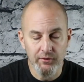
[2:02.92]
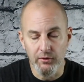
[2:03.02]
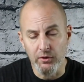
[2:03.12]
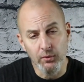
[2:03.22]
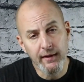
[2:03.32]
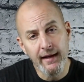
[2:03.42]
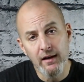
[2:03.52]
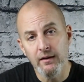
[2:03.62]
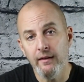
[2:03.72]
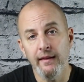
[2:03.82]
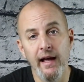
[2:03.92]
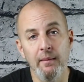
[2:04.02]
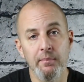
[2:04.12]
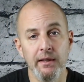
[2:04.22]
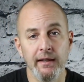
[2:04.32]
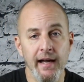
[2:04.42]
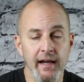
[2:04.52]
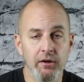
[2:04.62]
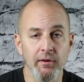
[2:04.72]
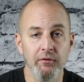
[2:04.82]
So don't count on that being
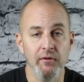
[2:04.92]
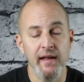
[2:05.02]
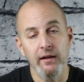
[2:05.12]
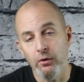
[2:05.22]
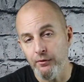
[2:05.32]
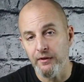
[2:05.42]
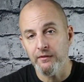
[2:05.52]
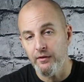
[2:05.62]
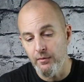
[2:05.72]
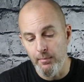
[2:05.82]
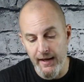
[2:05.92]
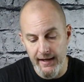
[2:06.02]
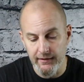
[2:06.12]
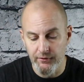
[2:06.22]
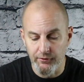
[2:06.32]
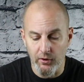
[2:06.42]
accurate. So that goes into the bad.